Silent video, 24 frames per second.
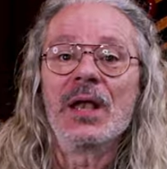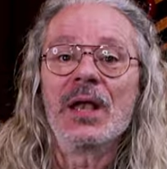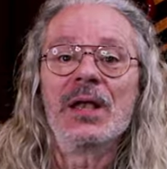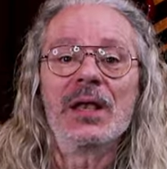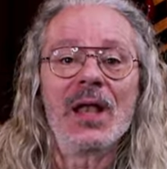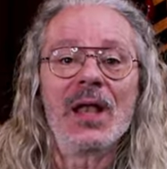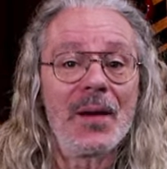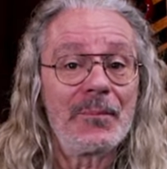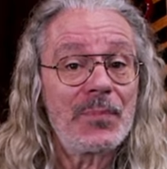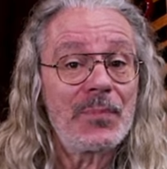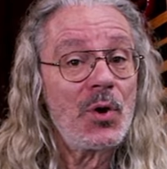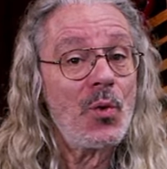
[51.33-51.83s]

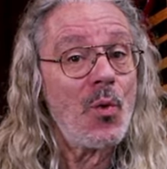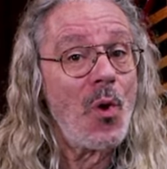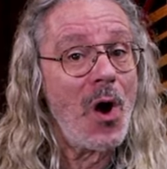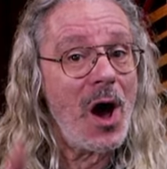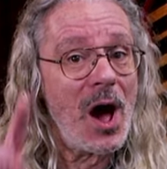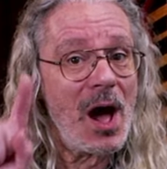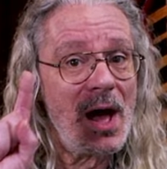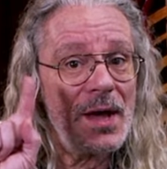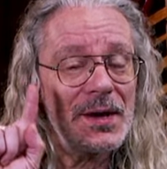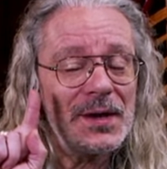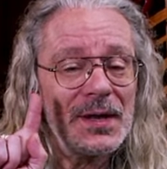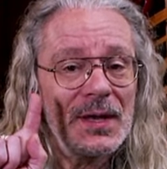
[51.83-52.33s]
Number
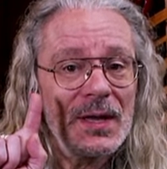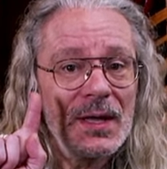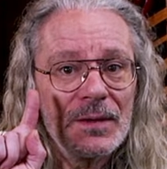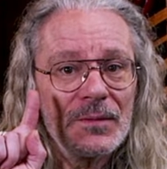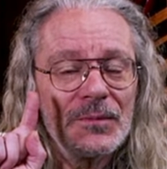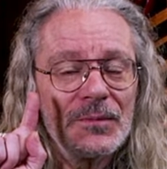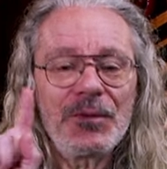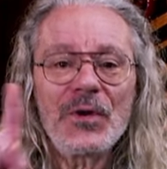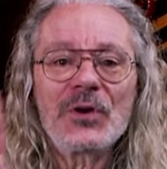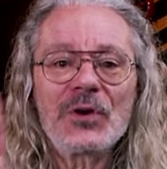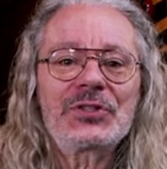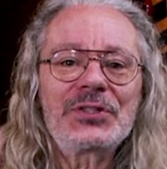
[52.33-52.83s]
one,
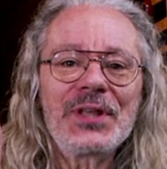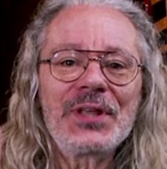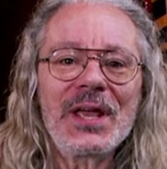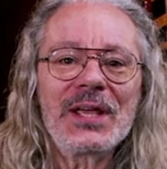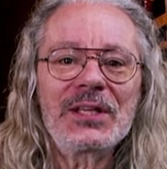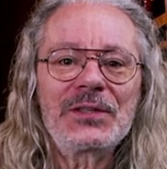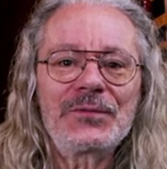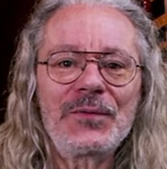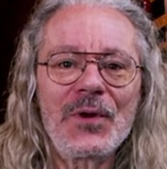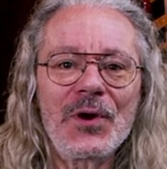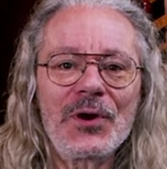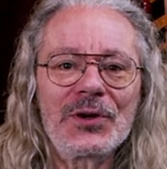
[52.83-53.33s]
First
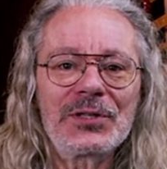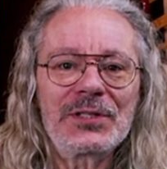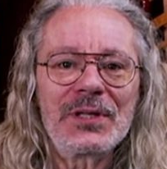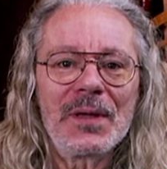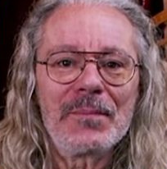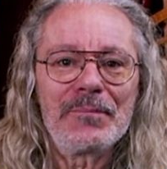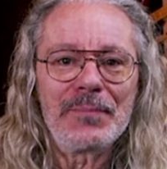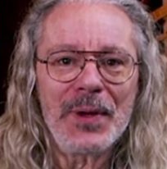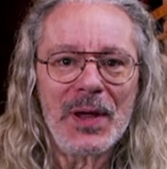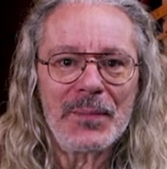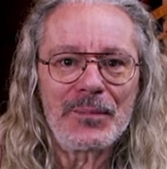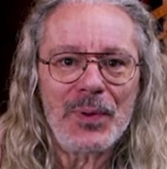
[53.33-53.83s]
things first,
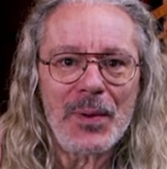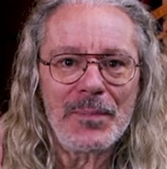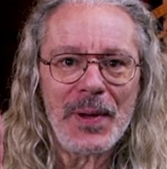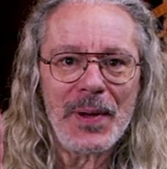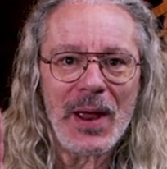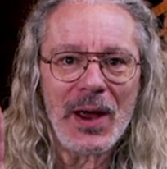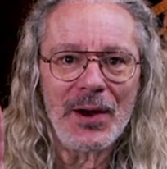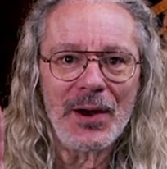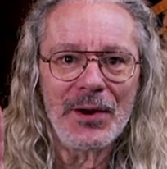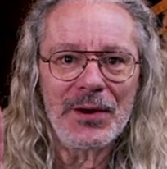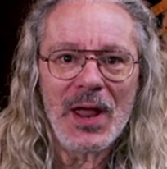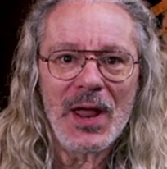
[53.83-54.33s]
being
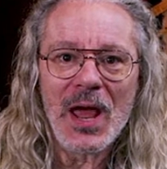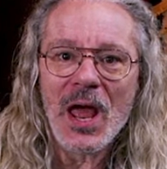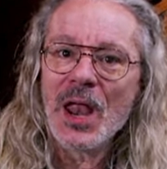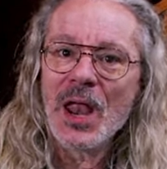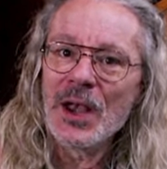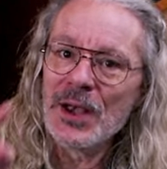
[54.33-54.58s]
prepared.